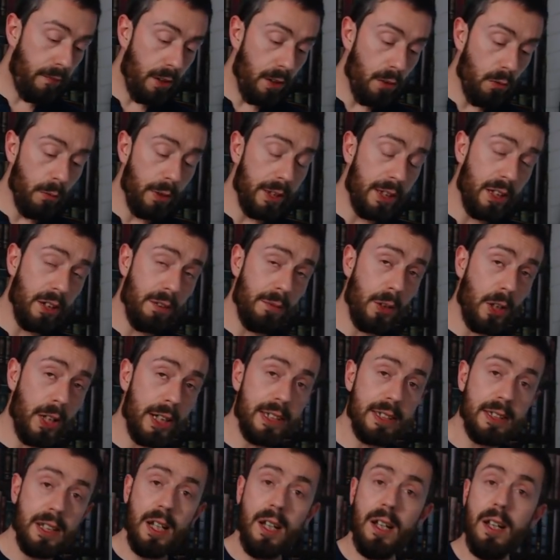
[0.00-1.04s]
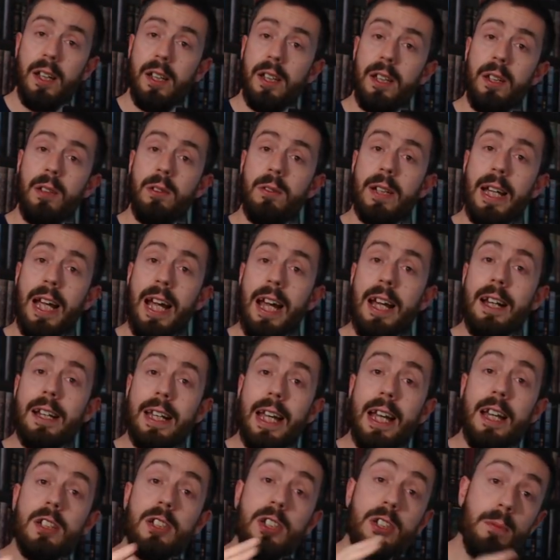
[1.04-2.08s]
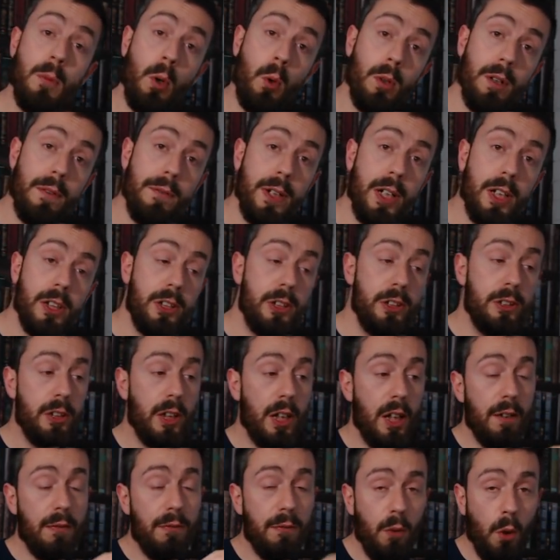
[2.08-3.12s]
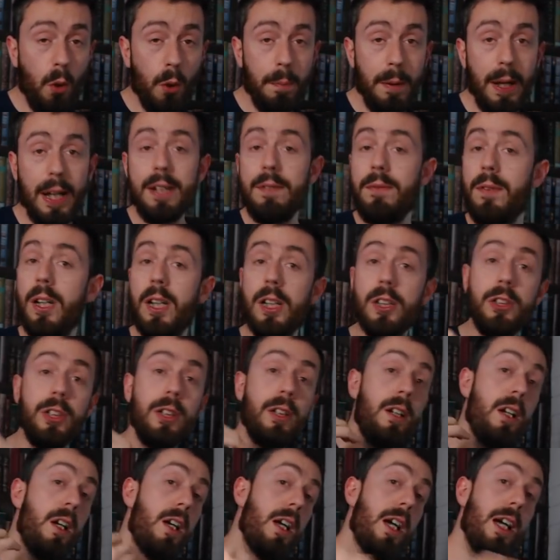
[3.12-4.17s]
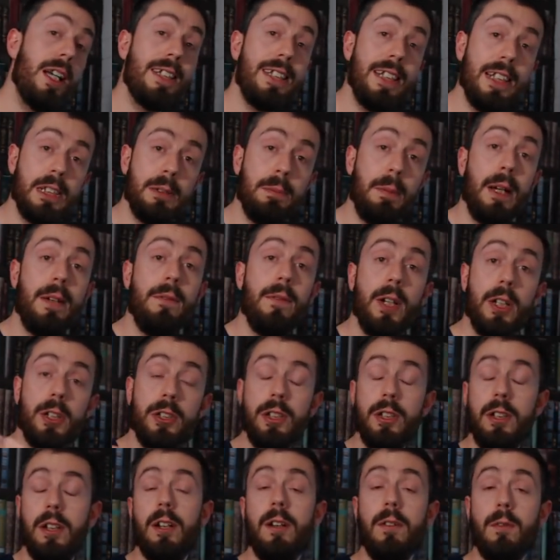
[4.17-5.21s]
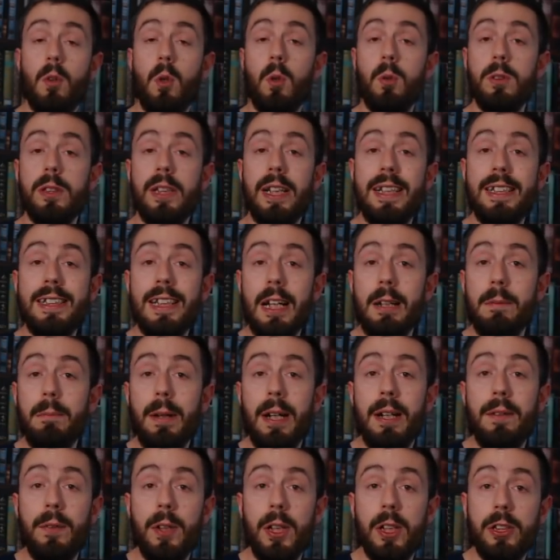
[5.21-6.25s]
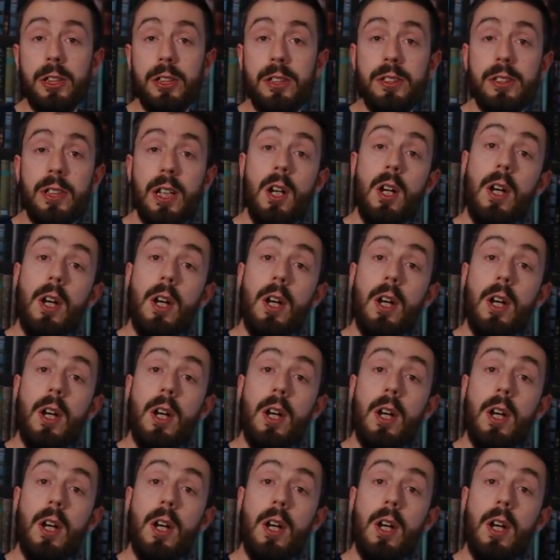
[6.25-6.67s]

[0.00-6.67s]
with the device, you can get smaller versions, a four bay version, a six bay version, and of course these eight bay versions,